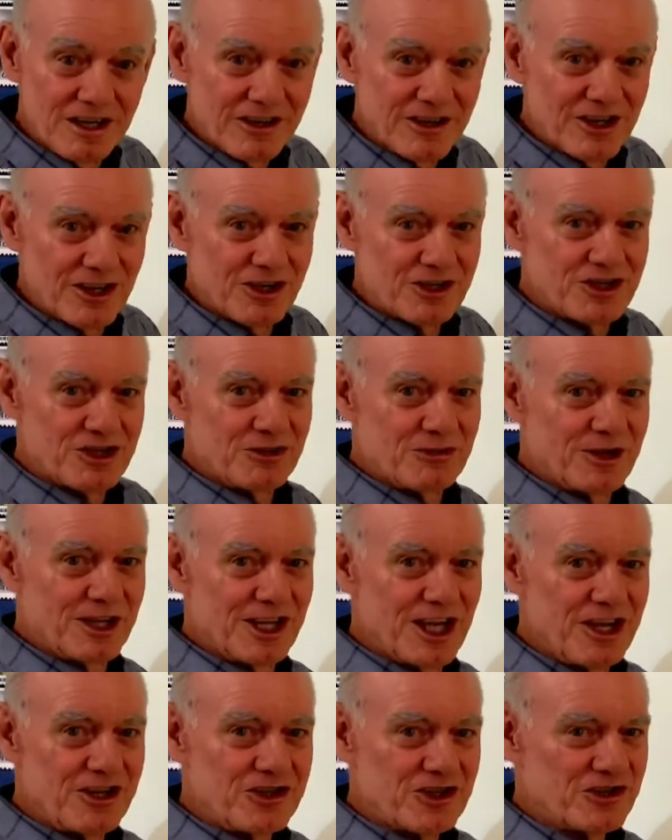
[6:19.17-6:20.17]
There's the
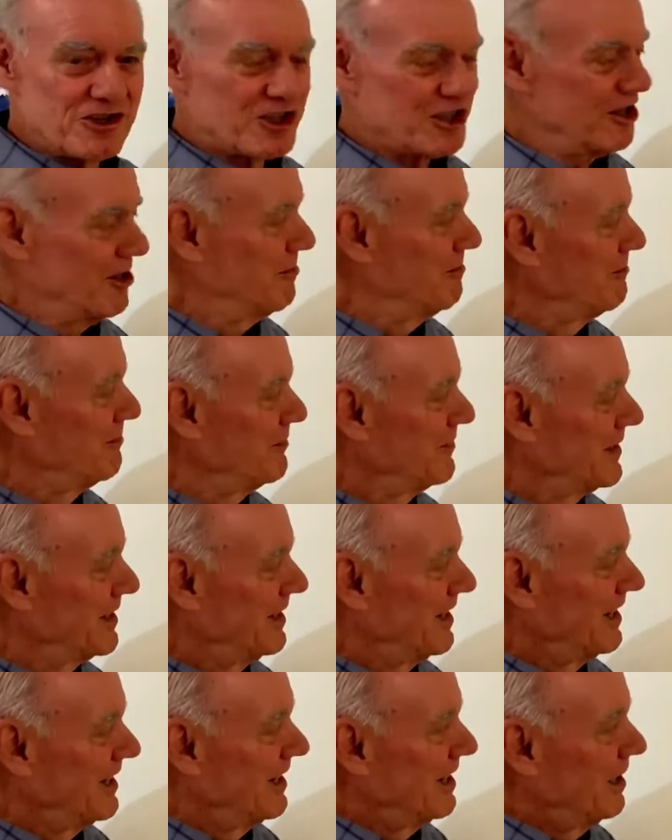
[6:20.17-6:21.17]
relationship.
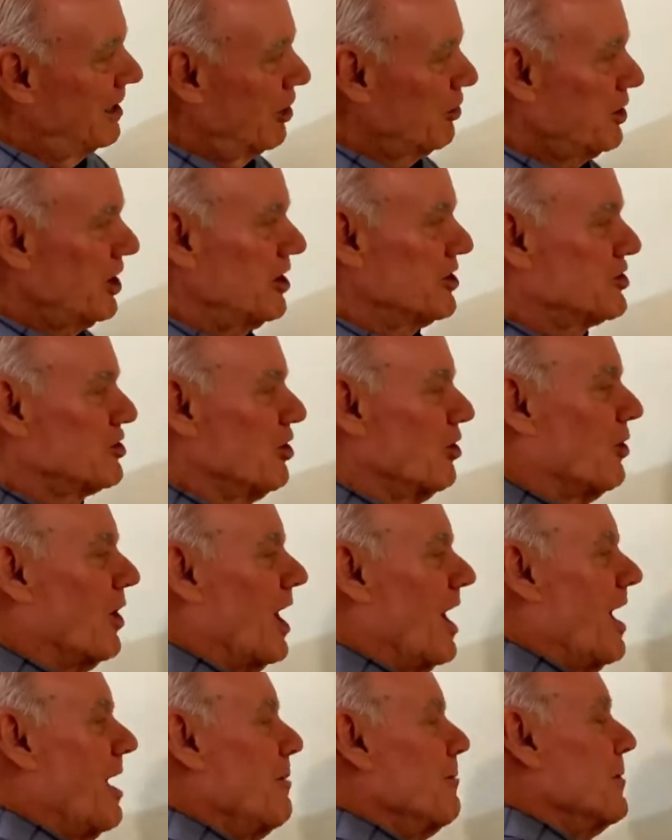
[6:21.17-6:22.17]
Okay, so
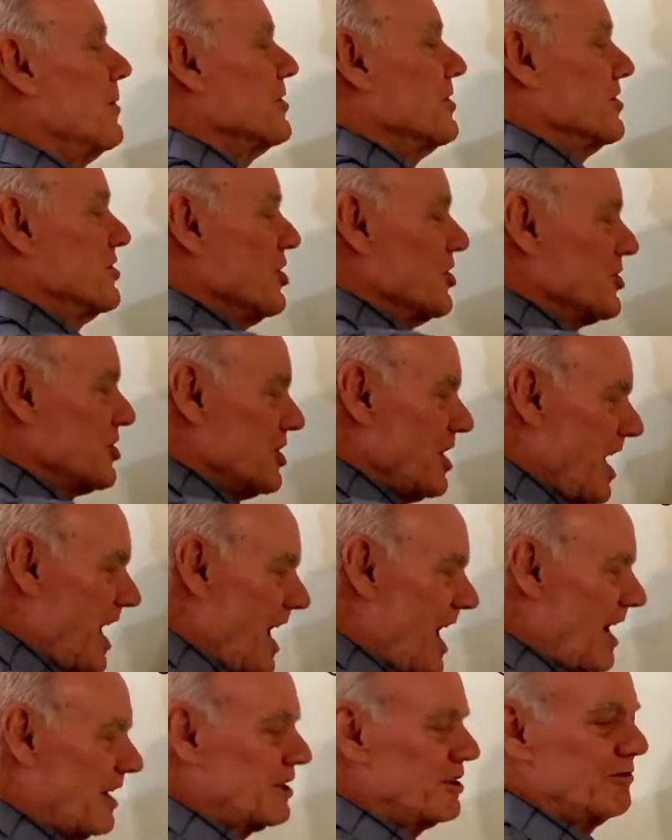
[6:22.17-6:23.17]
I'm just
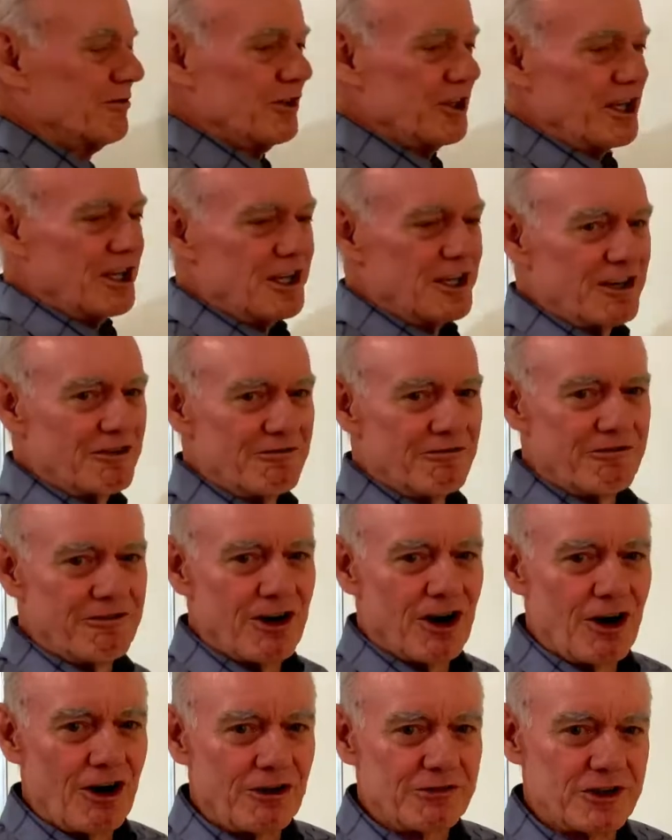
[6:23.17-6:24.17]
actively
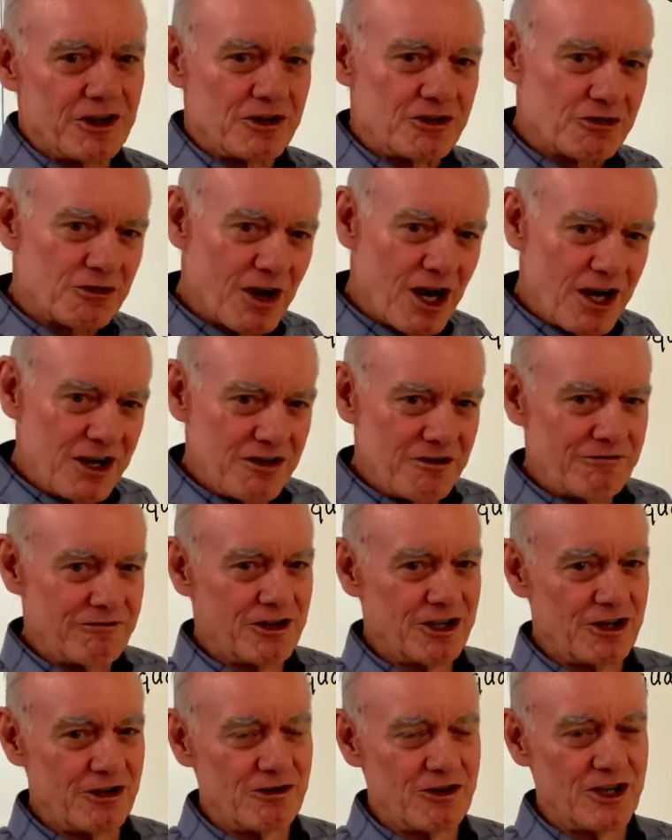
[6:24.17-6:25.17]
involved in trying to
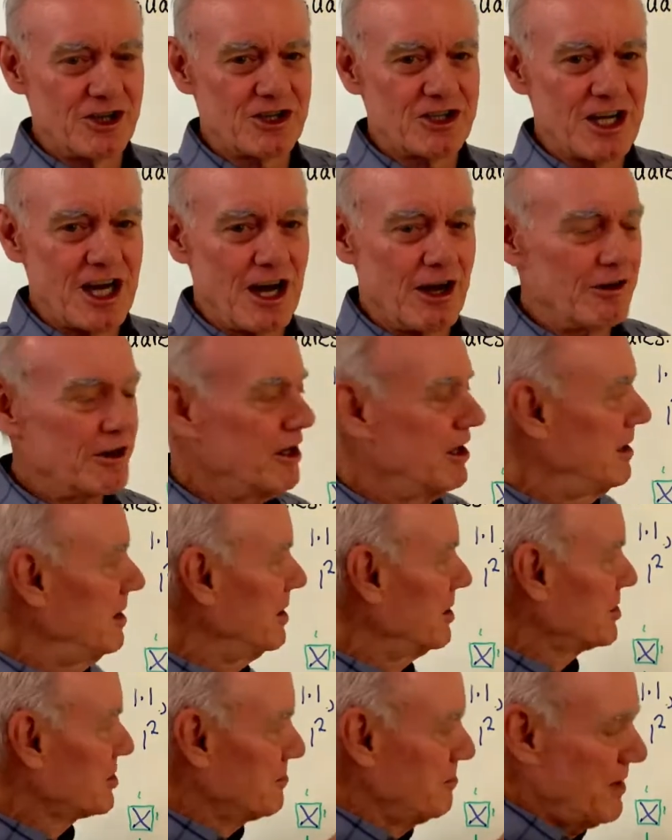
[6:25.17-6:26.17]
figure this out.
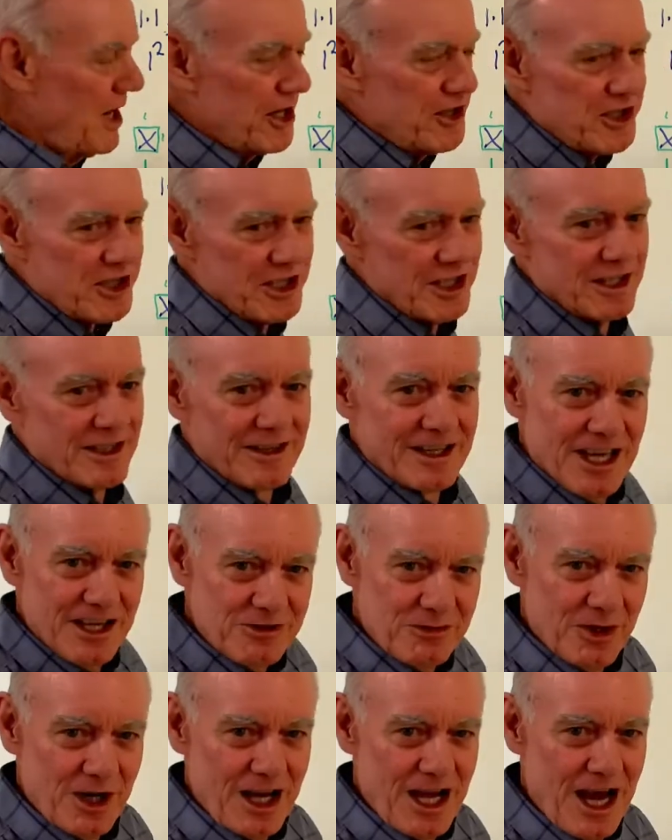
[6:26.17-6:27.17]
It's messy.
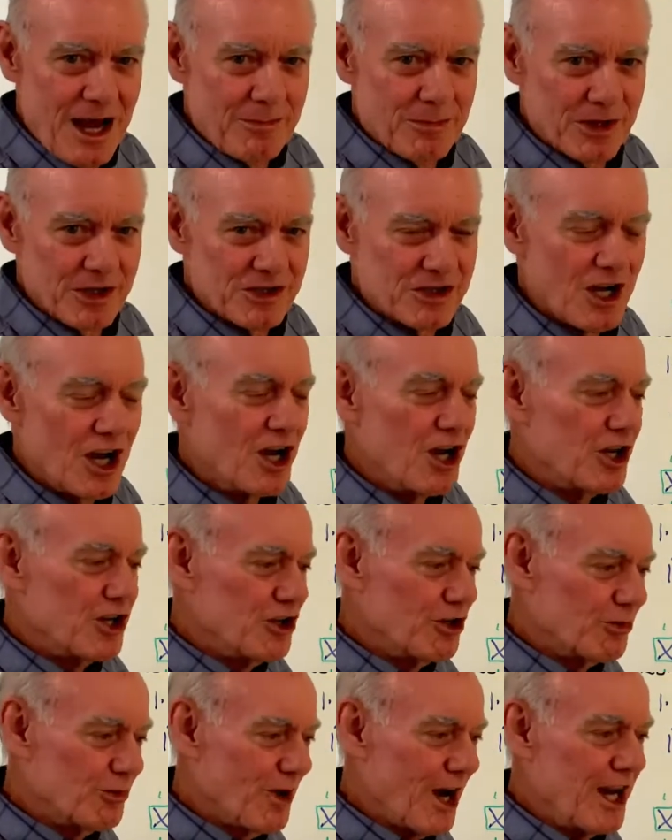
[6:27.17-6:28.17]
That's what happens.
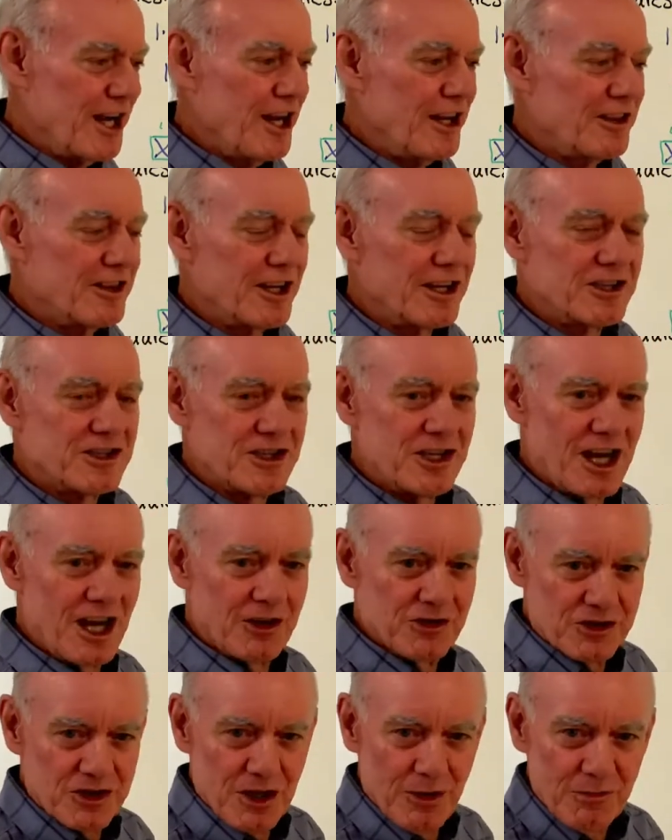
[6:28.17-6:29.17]
You're writing things
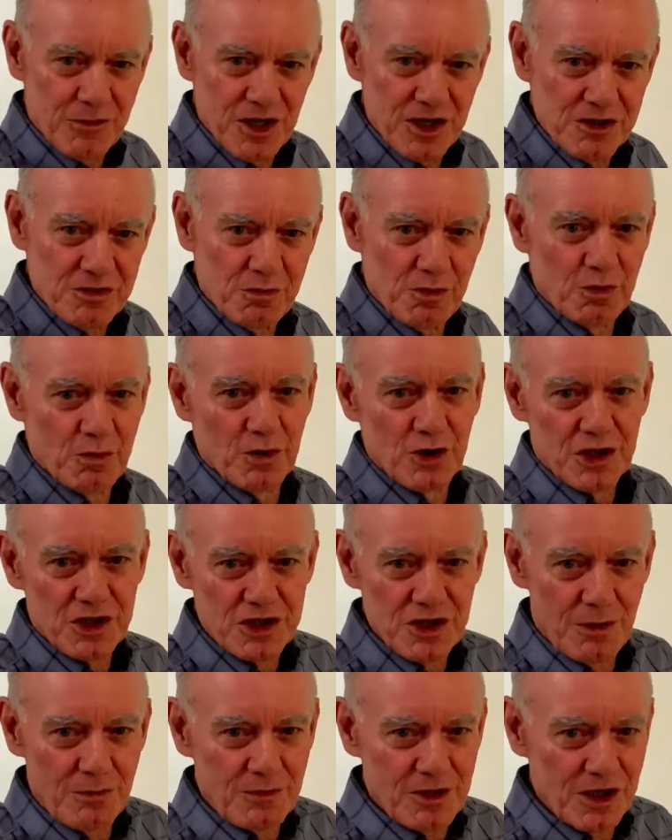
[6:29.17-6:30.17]
down. Some things will work,
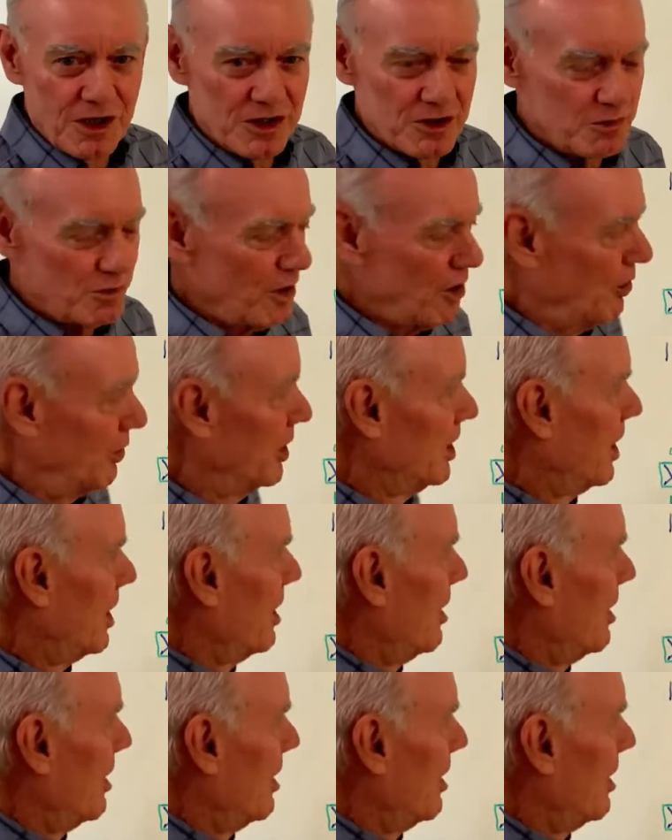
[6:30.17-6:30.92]
some things won't.